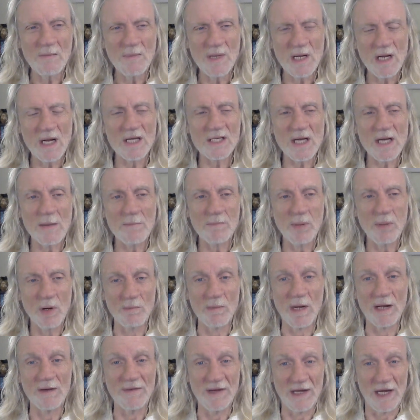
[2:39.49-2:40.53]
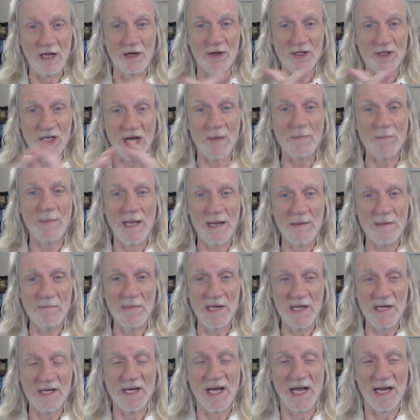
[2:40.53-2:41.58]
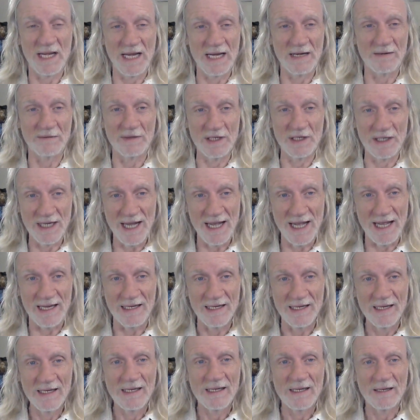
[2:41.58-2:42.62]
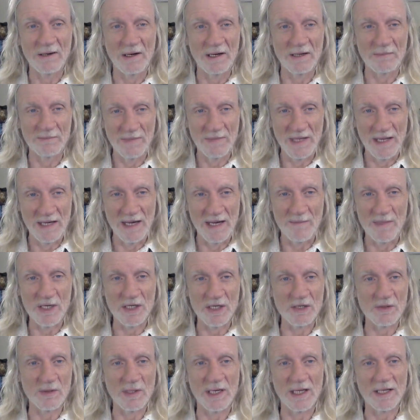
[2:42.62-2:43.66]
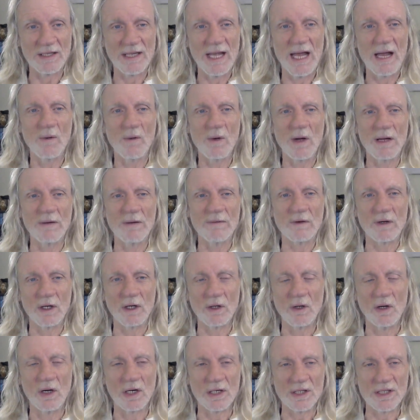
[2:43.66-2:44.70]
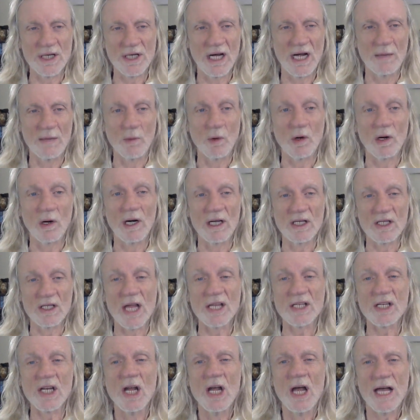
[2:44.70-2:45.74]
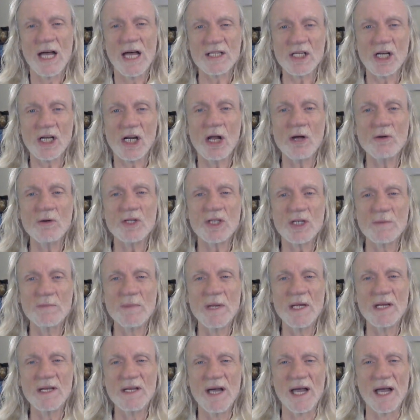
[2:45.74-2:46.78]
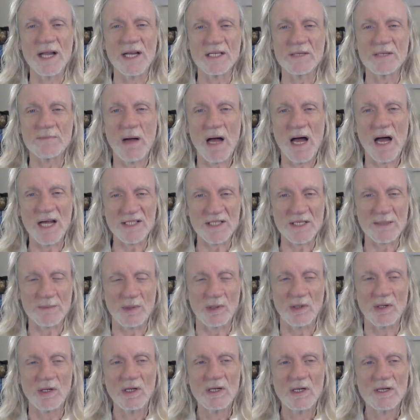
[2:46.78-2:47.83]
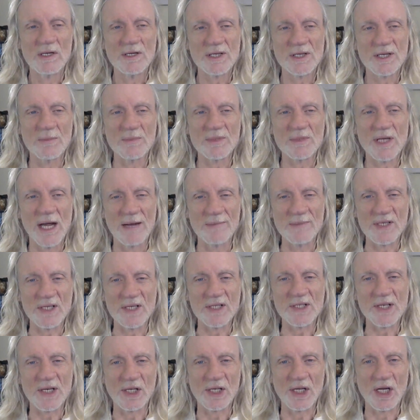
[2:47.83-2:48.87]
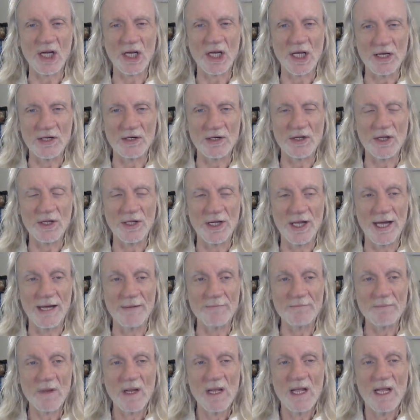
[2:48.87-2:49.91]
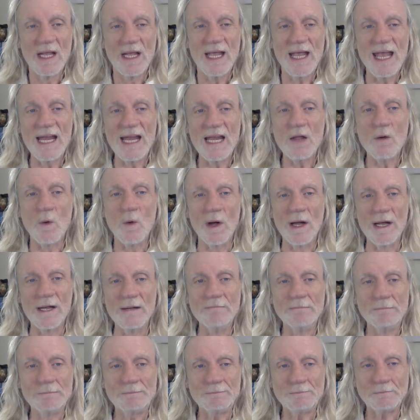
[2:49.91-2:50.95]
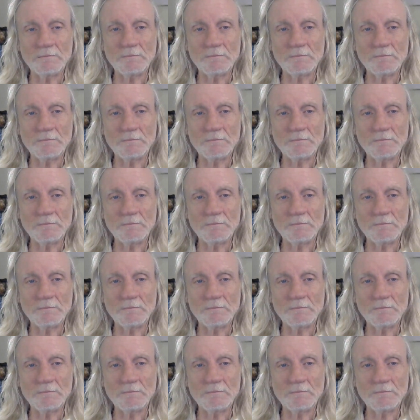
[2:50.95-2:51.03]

because I put my videos up at midnight every day, and I've been doing it that way for a long time, or as close to midnight as possible. Sometimes it's a little later than that. Anyway,